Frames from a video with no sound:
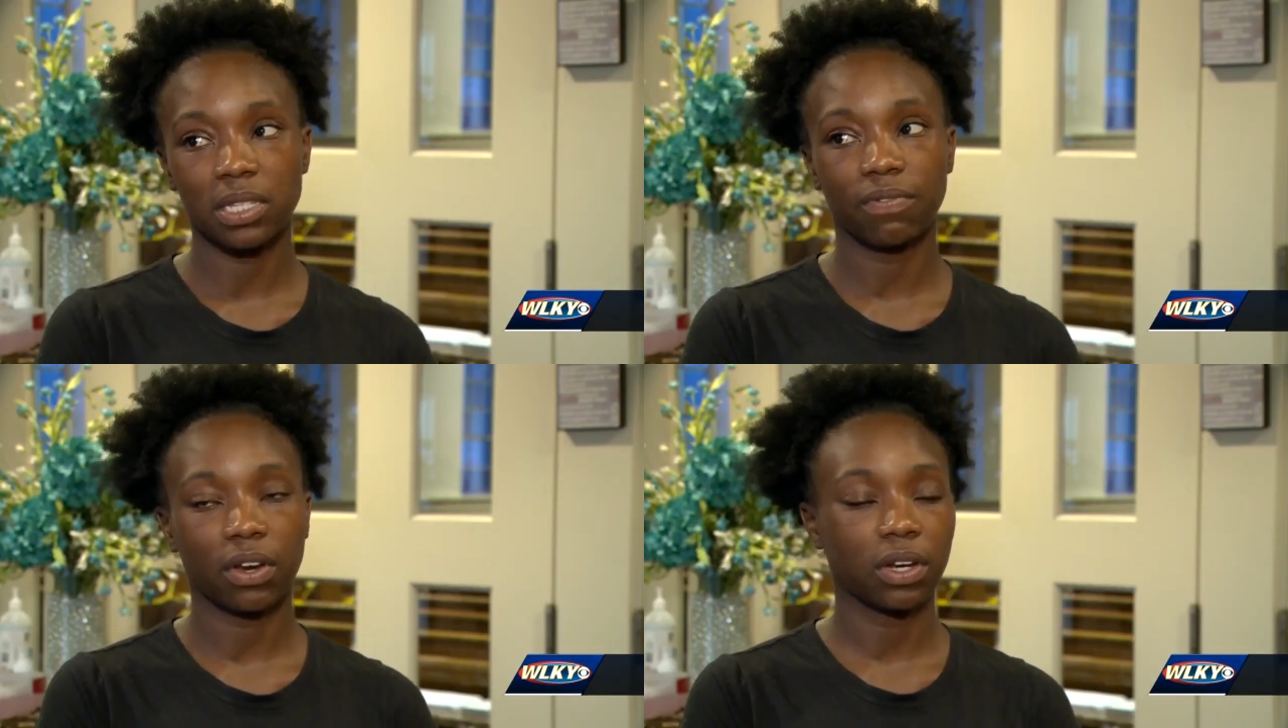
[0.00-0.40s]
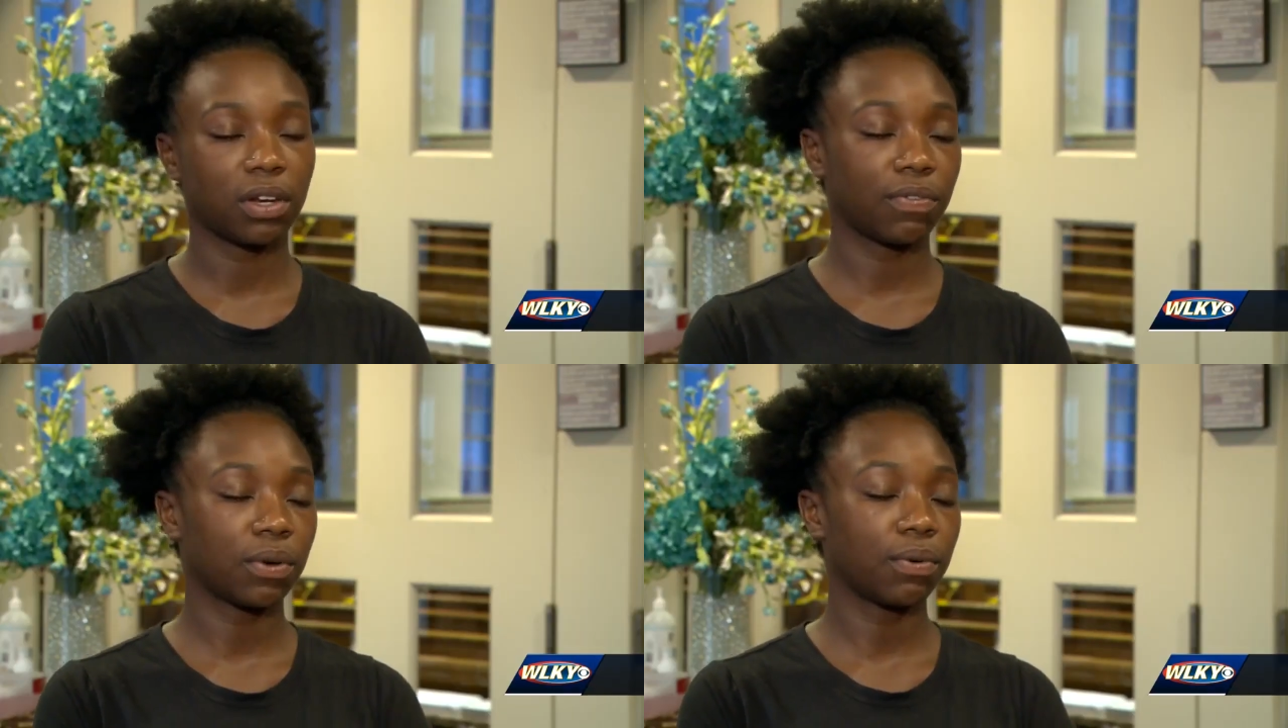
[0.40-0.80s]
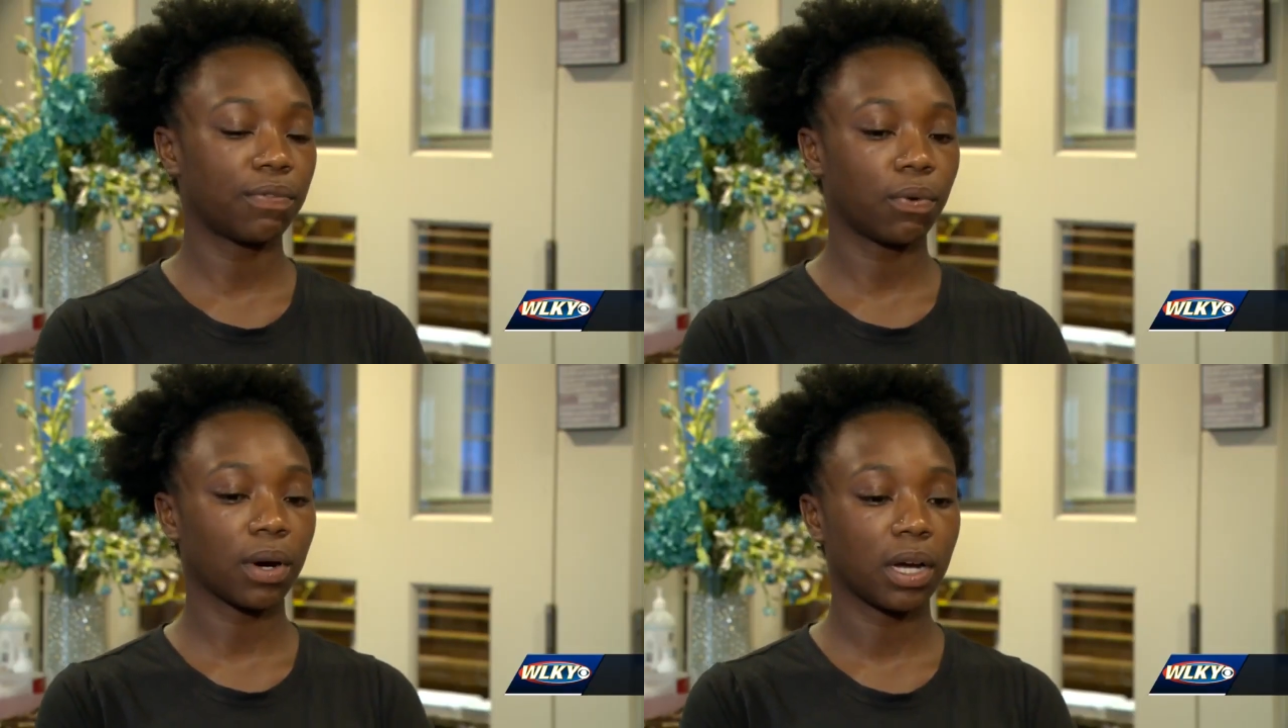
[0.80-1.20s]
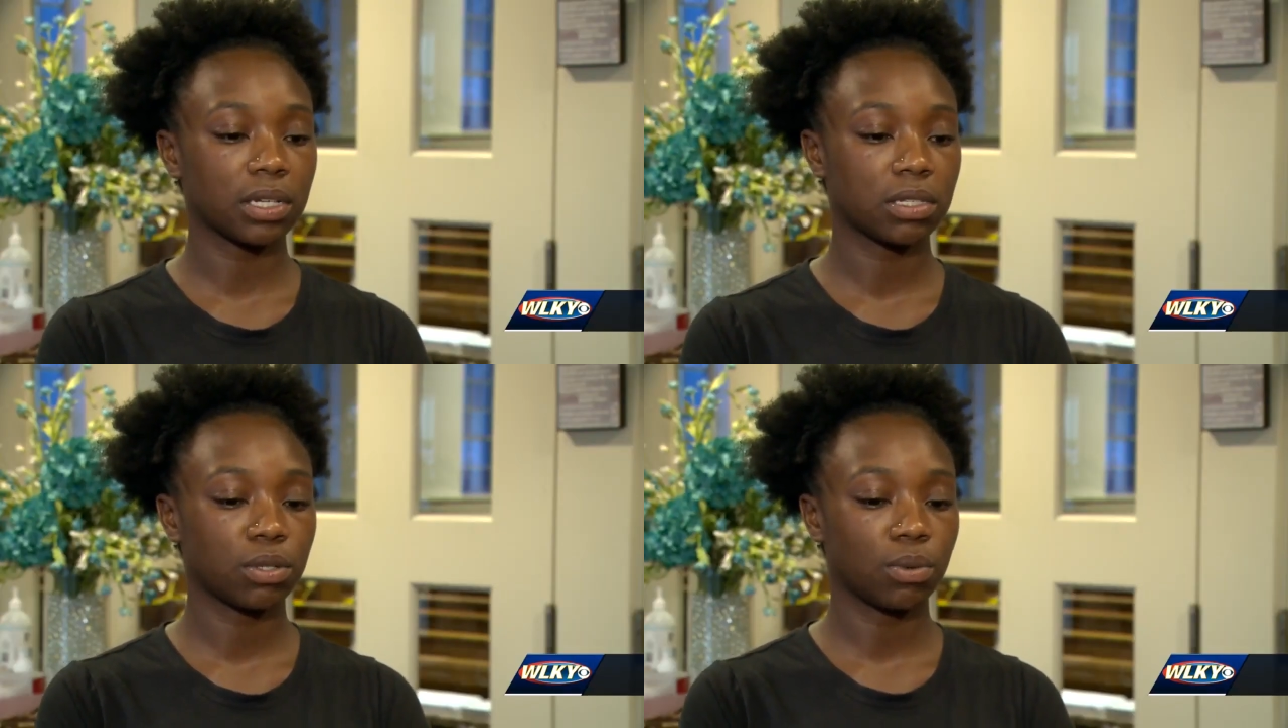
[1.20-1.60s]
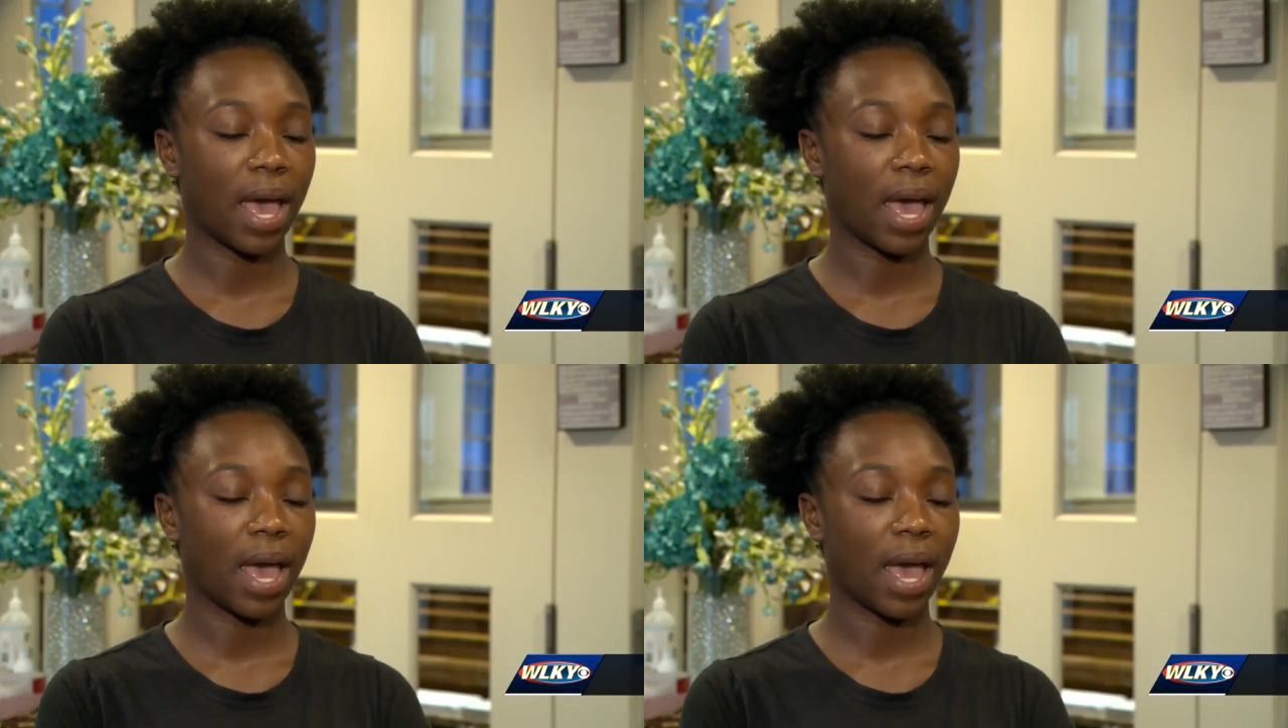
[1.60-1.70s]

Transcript: makes it very difficult for us to